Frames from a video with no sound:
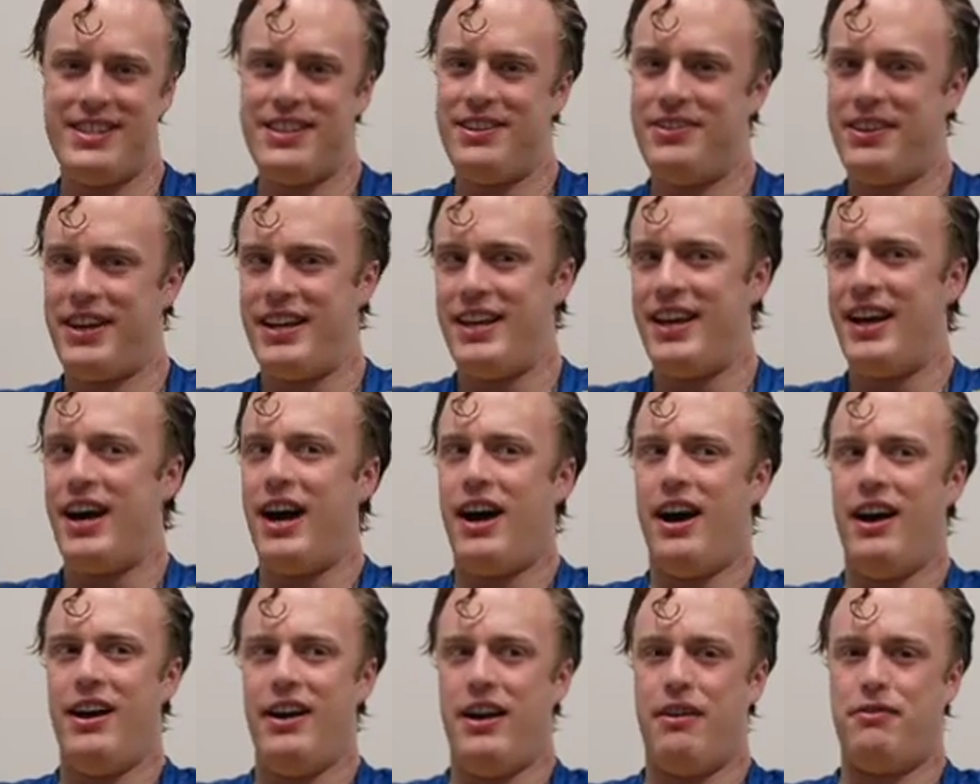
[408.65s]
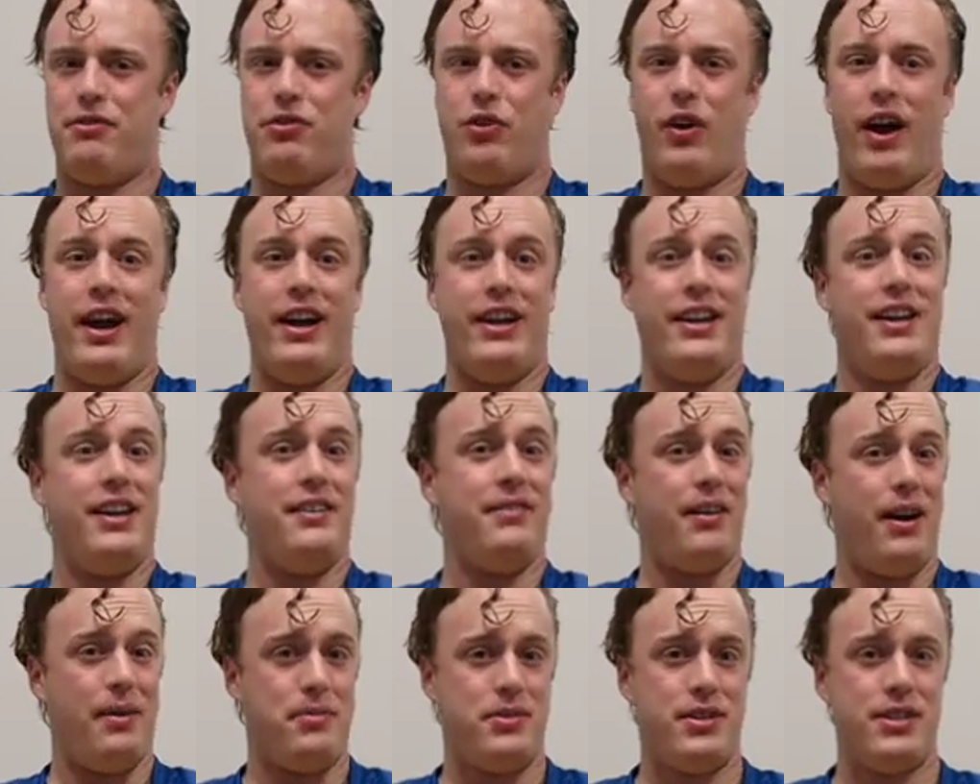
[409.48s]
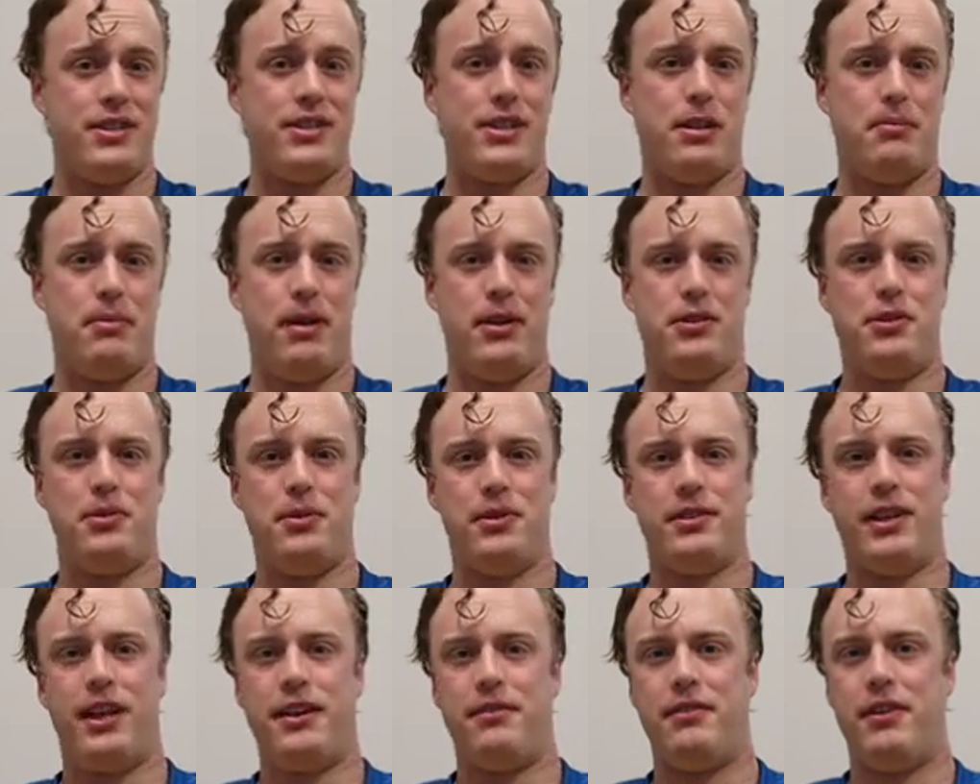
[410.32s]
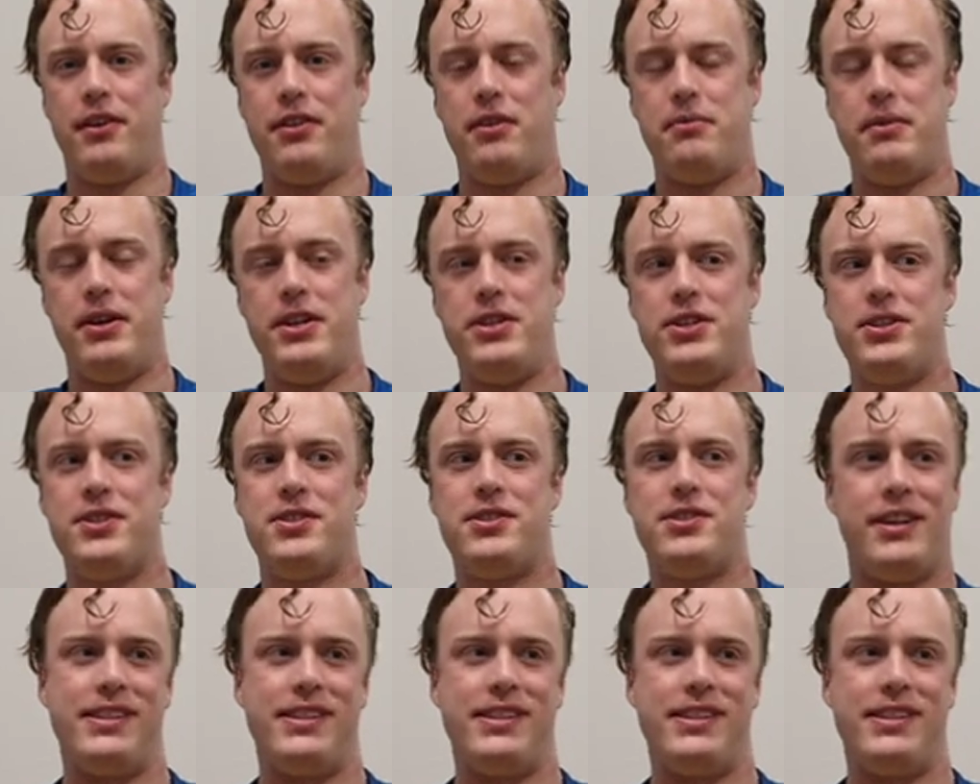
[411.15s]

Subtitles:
You get a variety of options compared to a lot of other majors.